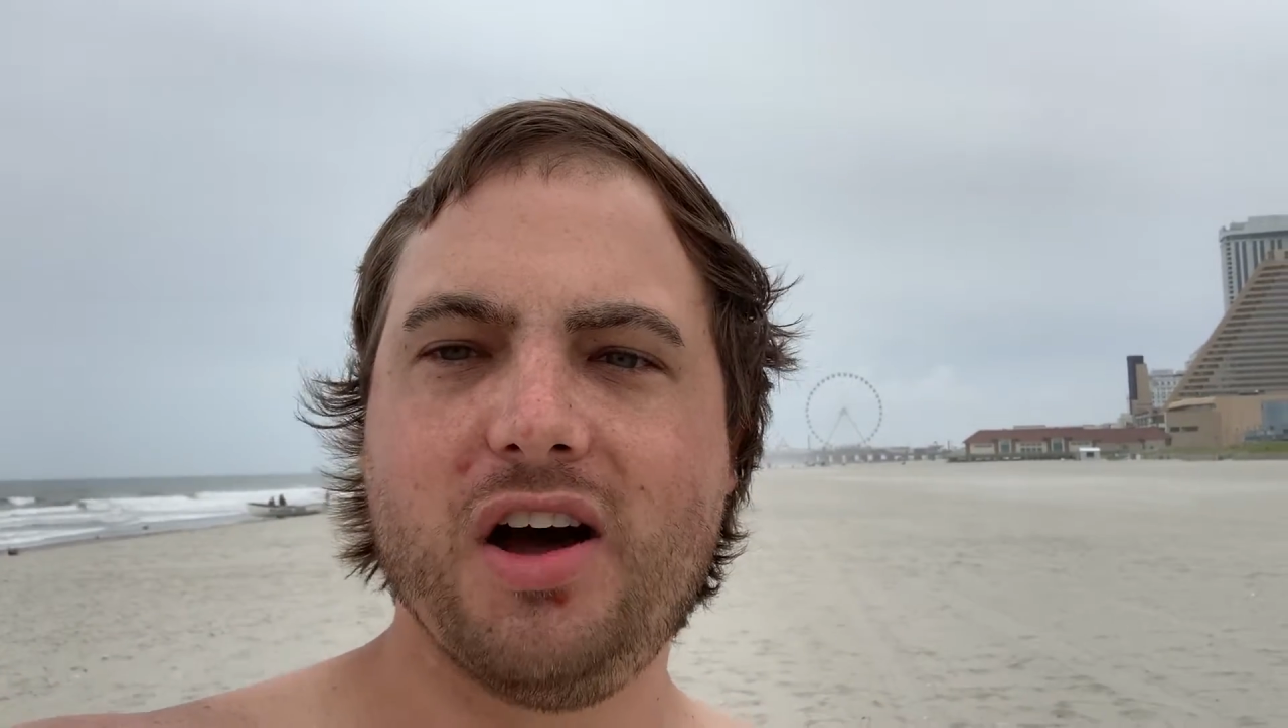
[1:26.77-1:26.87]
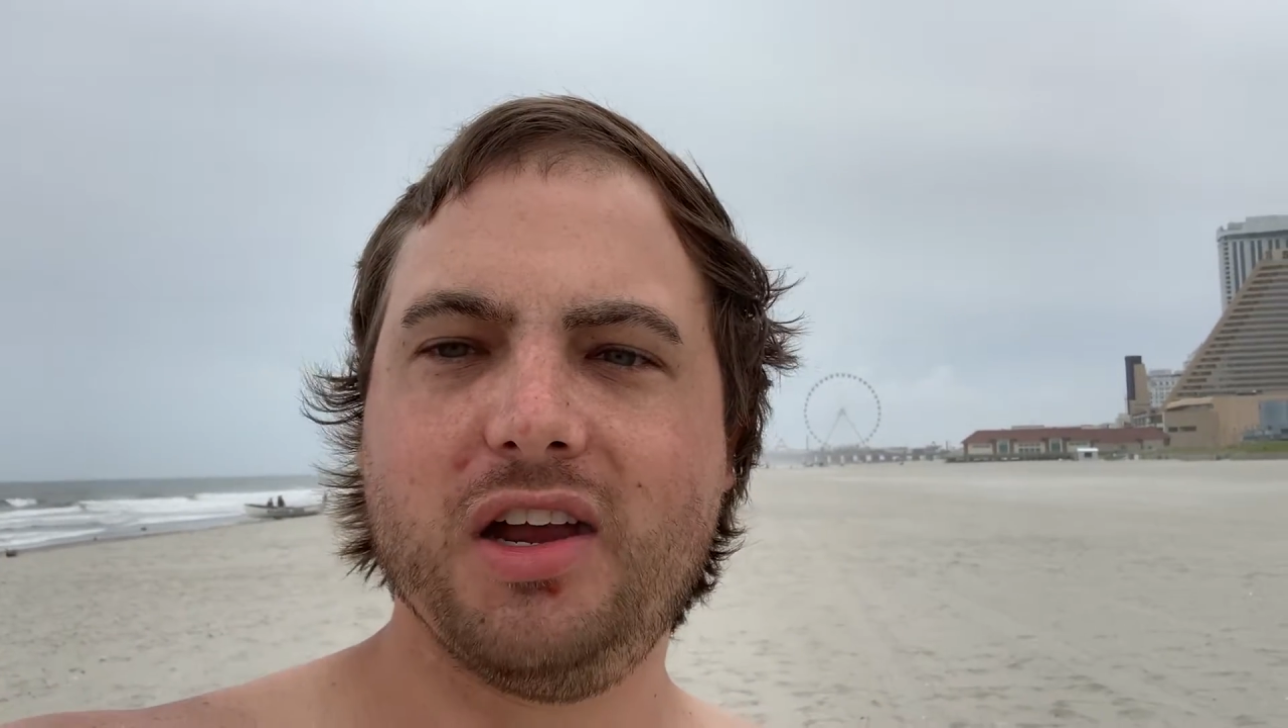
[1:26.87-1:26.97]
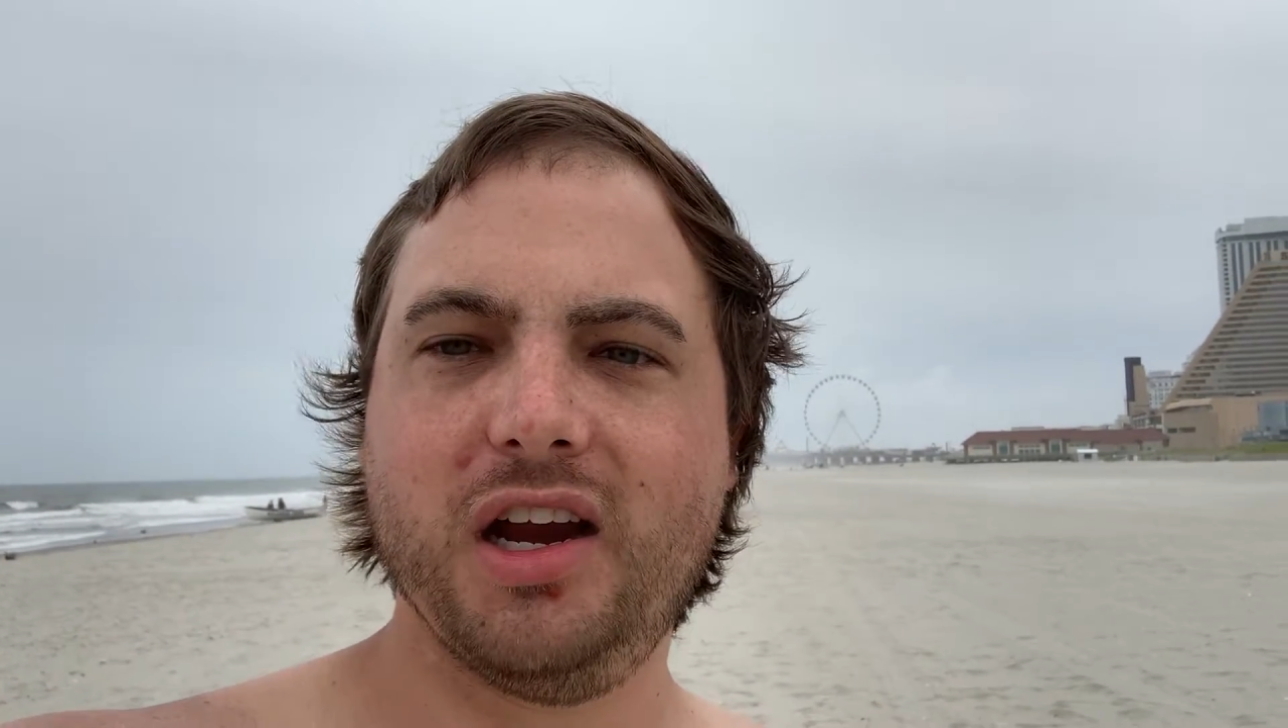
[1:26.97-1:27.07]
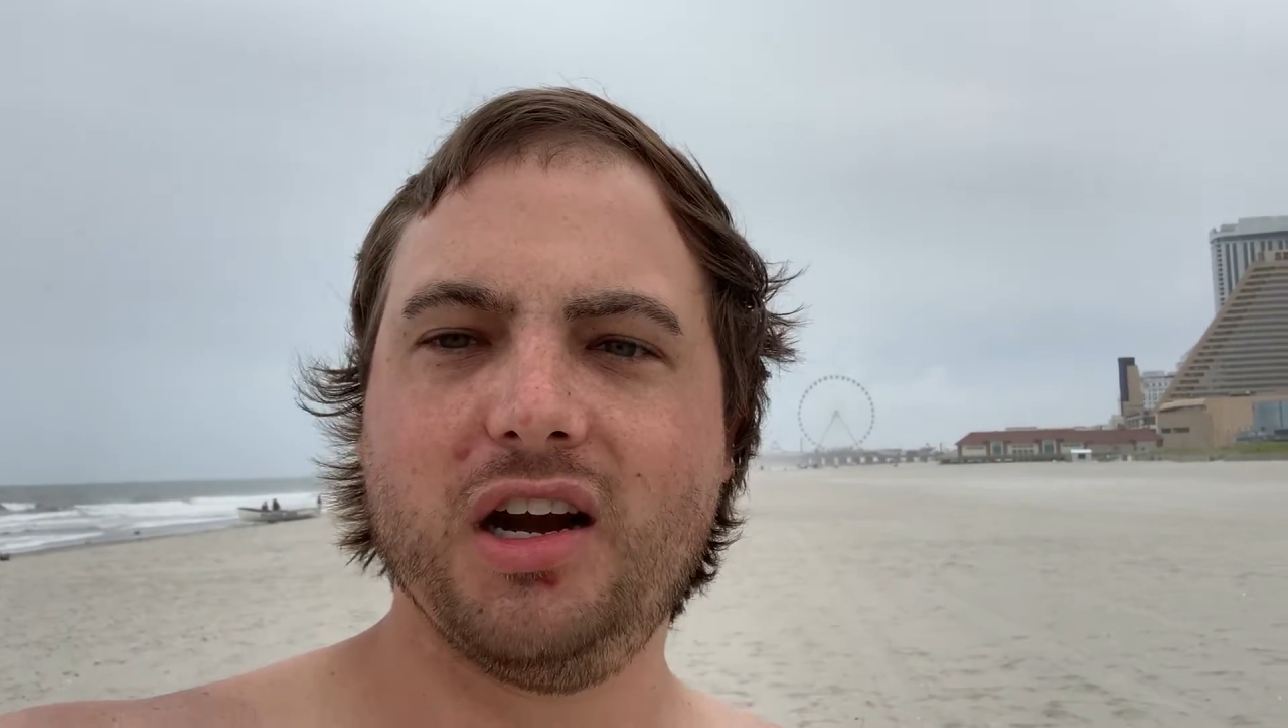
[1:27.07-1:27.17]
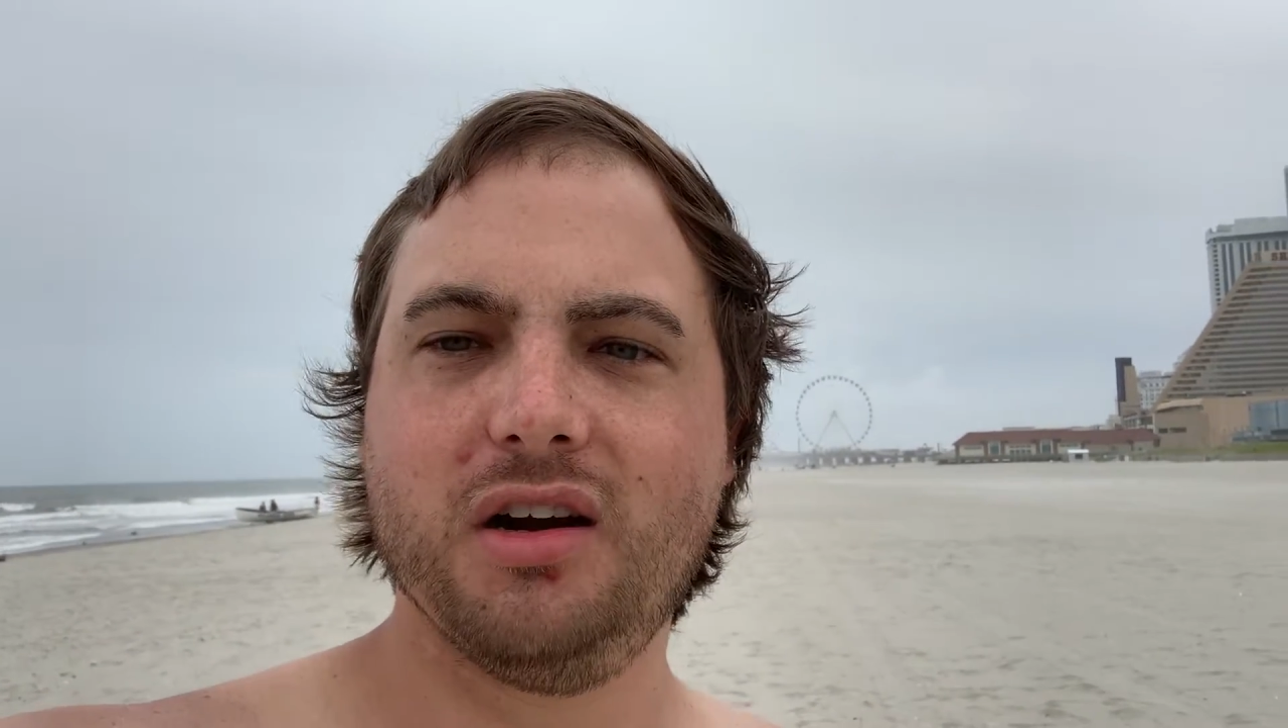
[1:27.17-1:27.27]

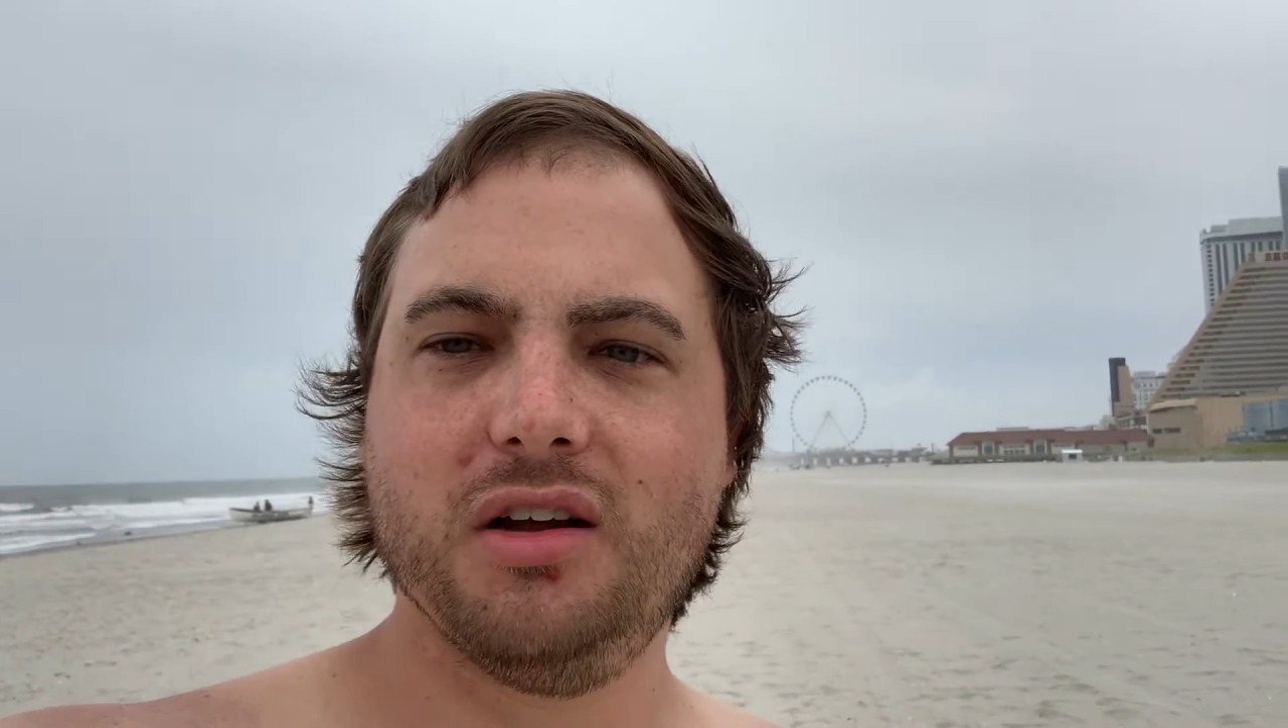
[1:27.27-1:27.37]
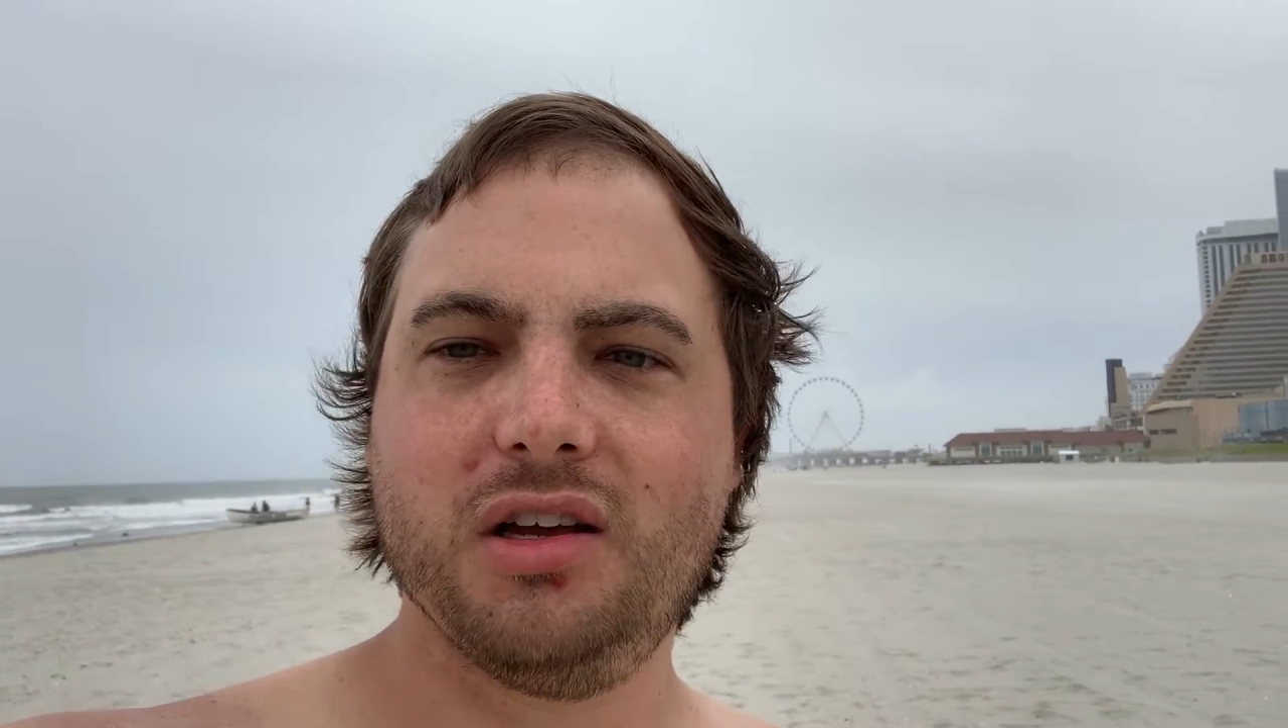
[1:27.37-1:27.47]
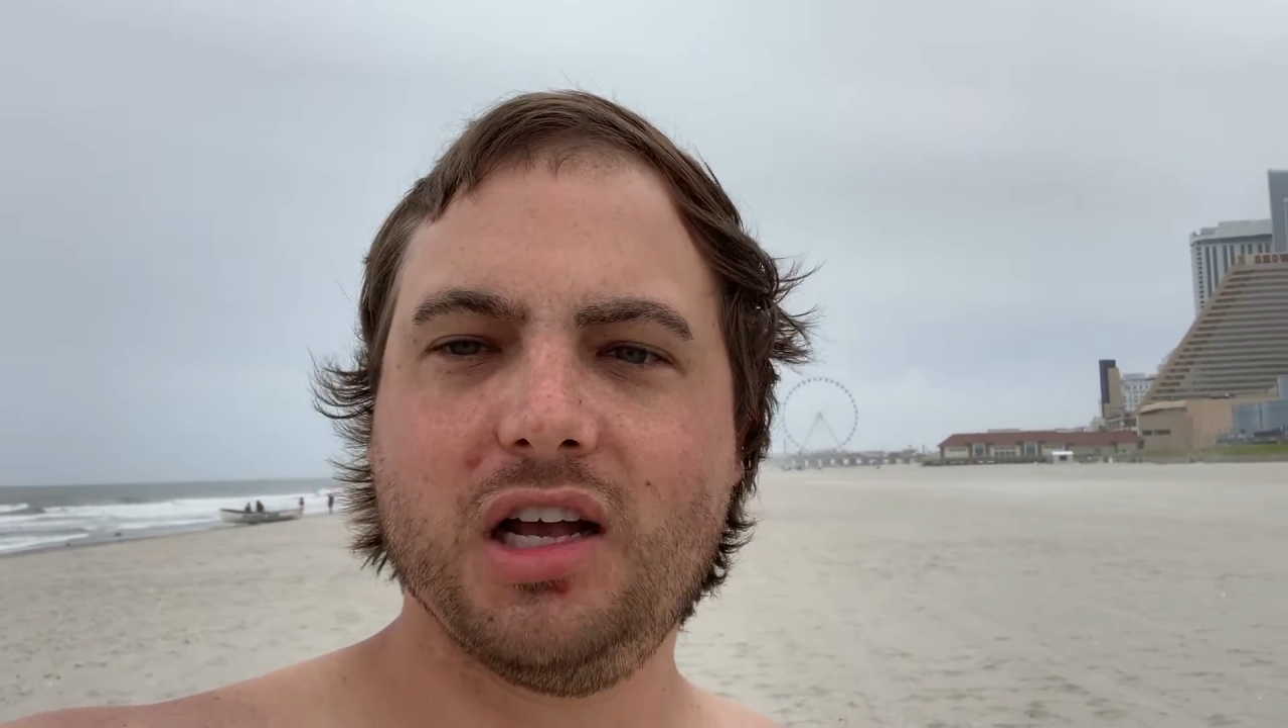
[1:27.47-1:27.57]
out here